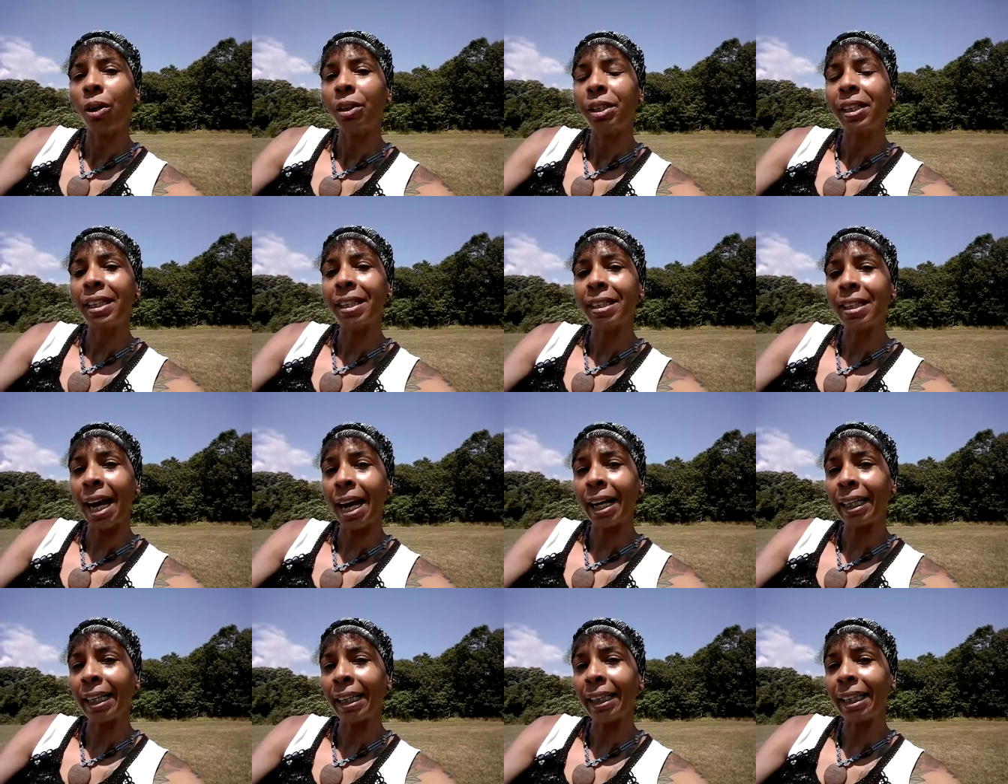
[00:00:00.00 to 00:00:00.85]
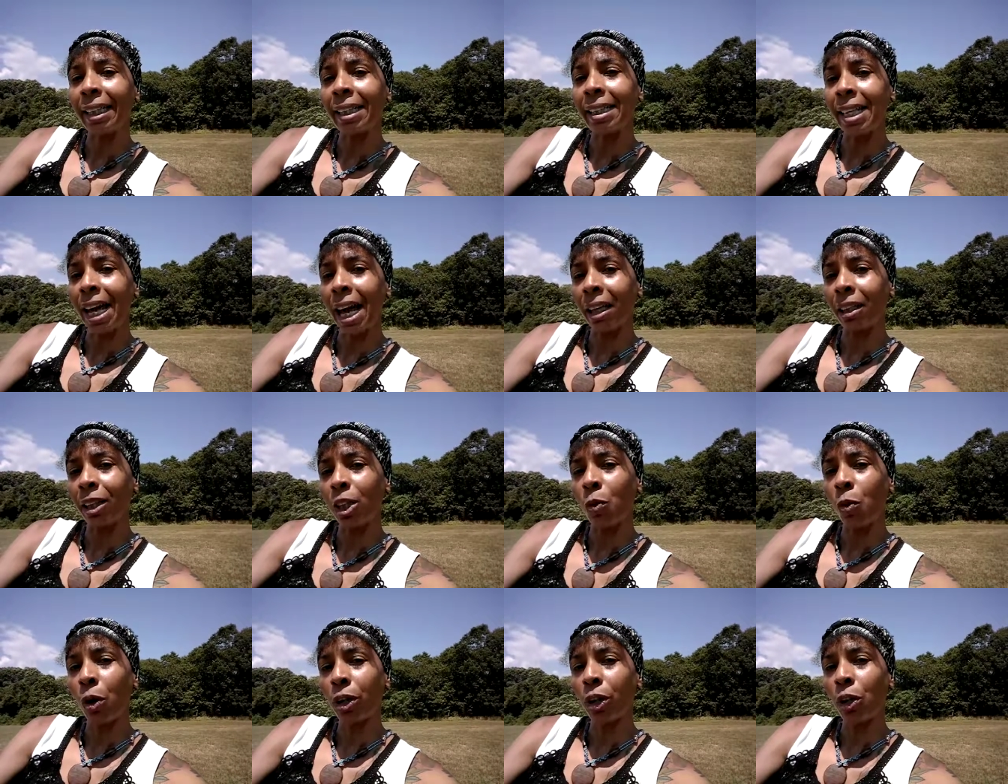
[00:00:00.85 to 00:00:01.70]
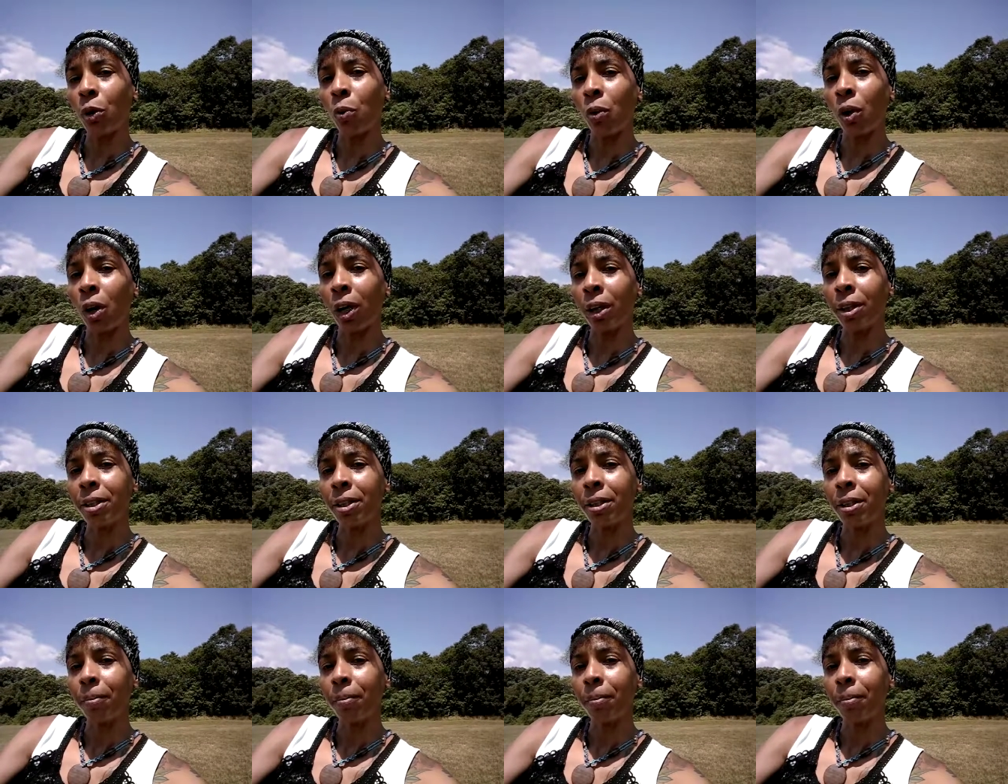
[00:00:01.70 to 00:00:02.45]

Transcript: deciding exactly what you want,